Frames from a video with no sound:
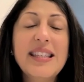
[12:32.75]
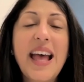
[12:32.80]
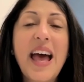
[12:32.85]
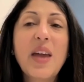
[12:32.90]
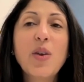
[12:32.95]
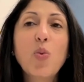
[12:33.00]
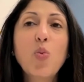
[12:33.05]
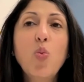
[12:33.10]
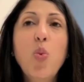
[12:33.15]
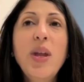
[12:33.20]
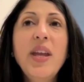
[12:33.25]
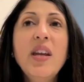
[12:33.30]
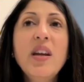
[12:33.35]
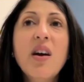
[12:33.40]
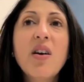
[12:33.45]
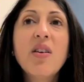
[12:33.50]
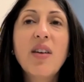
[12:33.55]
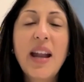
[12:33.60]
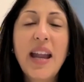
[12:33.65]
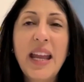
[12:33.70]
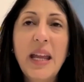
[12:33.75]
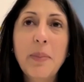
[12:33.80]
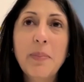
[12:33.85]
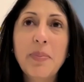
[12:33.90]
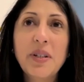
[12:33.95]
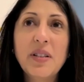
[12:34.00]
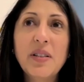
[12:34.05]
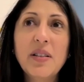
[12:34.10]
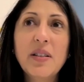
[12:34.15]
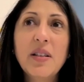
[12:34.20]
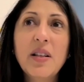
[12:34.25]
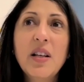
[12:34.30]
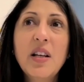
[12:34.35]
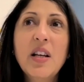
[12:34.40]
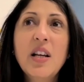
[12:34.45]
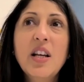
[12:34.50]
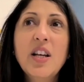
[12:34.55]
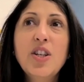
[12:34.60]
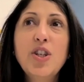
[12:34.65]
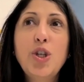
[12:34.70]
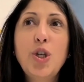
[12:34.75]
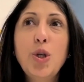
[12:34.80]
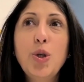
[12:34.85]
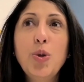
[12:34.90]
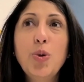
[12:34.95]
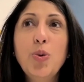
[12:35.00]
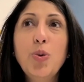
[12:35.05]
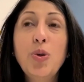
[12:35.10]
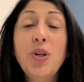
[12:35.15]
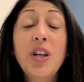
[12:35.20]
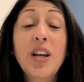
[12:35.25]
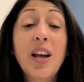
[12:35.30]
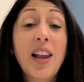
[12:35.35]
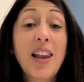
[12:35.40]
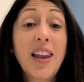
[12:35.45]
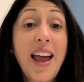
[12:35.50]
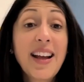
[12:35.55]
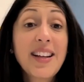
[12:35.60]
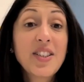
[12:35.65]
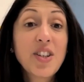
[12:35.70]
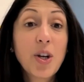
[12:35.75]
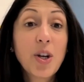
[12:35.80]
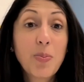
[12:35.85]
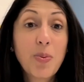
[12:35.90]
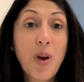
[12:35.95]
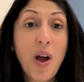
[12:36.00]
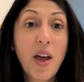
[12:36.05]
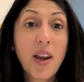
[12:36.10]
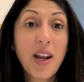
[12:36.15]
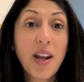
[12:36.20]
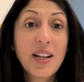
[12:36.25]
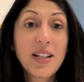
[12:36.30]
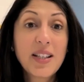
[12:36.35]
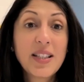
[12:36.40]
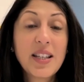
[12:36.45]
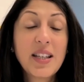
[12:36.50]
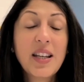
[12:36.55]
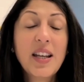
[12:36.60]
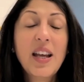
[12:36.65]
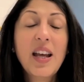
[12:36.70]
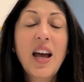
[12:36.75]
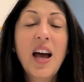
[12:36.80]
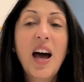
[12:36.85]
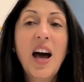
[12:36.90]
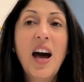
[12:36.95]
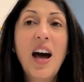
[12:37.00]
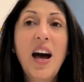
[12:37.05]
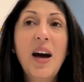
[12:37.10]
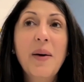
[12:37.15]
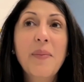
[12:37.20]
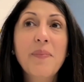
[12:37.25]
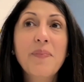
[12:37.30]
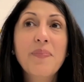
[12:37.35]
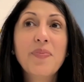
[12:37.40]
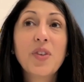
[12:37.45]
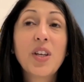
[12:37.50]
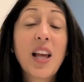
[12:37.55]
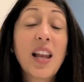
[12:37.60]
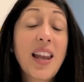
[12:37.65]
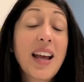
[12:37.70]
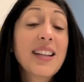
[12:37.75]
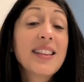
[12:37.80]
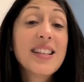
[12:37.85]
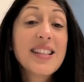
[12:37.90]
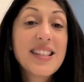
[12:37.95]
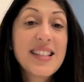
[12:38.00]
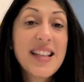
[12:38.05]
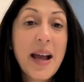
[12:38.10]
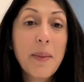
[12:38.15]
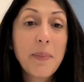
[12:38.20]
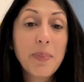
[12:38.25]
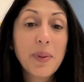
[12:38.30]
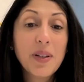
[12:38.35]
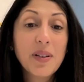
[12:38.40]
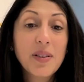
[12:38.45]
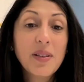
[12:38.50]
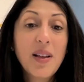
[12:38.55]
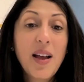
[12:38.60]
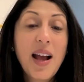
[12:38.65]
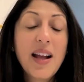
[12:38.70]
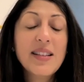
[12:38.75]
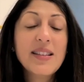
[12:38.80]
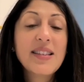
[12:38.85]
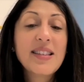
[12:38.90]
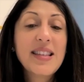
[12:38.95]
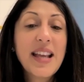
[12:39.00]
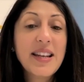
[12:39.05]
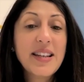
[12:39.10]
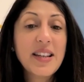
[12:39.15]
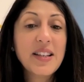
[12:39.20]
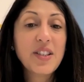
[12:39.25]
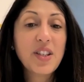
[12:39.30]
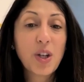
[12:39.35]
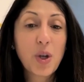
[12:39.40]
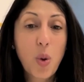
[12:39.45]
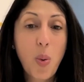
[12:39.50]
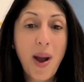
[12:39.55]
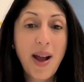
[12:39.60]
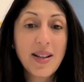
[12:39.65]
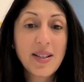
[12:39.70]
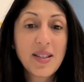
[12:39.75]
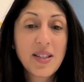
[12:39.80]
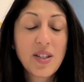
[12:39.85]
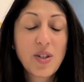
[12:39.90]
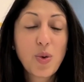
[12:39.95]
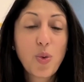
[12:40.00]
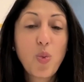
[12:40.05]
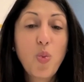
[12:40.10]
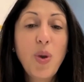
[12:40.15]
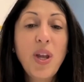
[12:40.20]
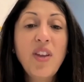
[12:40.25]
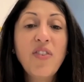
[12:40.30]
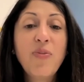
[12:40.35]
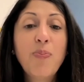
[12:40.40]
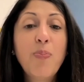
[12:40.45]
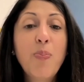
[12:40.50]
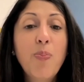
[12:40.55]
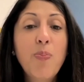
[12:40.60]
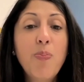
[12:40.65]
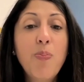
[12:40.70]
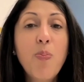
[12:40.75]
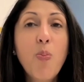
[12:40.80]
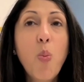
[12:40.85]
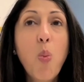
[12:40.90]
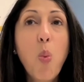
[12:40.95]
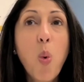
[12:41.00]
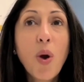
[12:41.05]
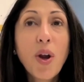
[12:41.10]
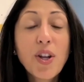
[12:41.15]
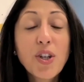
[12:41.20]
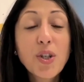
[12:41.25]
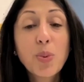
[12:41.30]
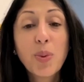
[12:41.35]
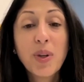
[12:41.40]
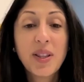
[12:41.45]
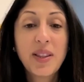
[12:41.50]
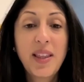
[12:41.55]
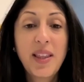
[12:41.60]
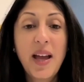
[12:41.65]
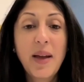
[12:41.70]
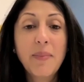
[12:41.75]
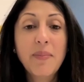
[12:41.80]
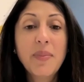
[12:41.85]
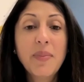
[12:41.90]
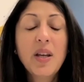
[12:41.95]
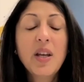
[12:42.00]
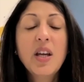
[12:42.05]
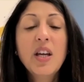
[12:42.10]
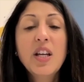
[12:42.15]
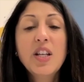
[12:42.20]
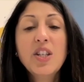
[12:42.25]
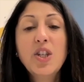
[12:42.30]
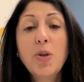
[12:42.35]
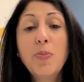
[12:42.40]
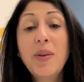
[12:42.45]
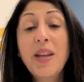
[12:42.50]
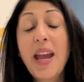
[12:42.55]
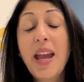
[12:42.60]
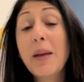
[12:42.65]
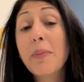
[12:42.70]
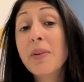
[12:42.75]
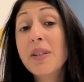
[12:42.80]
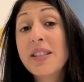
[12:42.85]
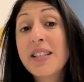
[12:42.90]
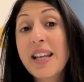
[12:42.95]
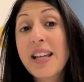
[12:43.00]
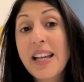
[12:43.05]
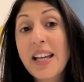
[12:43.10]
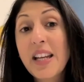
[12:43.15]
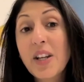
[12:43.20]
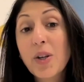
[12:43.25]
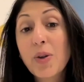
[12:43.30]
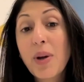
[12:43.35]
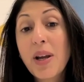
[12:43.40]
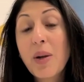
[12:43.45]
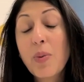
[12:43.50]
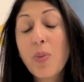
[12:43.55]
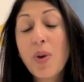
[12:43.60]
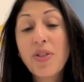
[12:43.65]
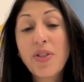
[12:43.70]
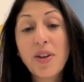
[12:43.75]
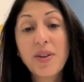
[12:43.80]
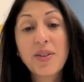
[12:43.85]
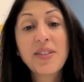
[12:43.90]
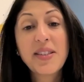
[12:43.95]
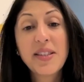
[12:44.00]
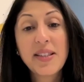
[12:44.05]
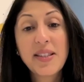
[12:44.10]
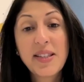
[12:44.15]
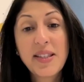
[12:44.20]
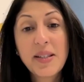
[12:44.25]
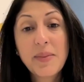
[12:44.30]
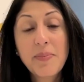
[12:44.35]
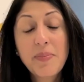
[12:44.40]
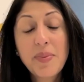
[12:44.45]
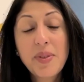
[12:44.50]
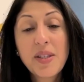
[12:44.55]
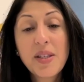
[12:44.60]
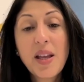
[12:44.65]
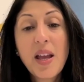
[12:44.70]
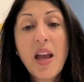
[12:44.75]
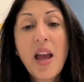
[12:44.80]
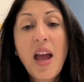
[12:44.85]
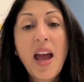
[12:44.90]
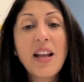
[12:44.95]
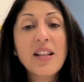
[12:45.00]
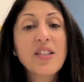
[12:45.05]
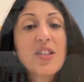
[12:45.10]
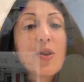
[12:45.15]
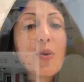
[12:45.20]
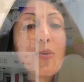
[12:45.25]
that we are able to collect our product, collect the sample, and send it to Quest. We've worked with them to be able to integrate with their systems. And so